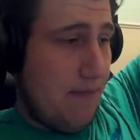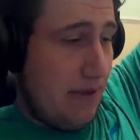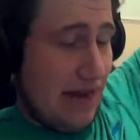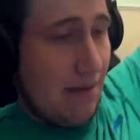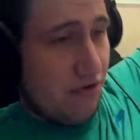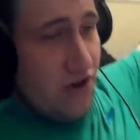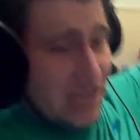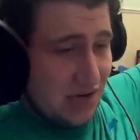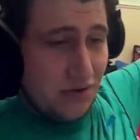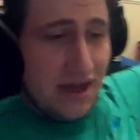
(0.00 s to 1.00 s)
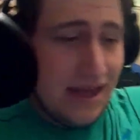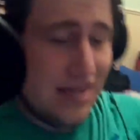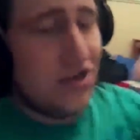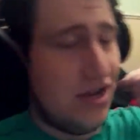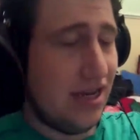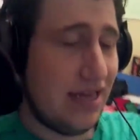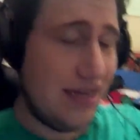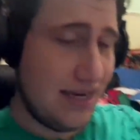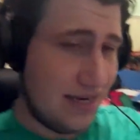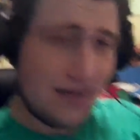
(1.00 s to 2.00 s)
in Aberystwyth. It's
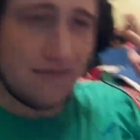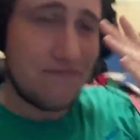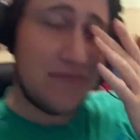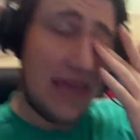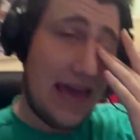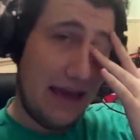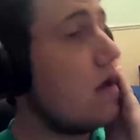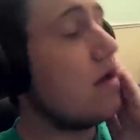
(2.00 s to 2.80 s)
just, yeah,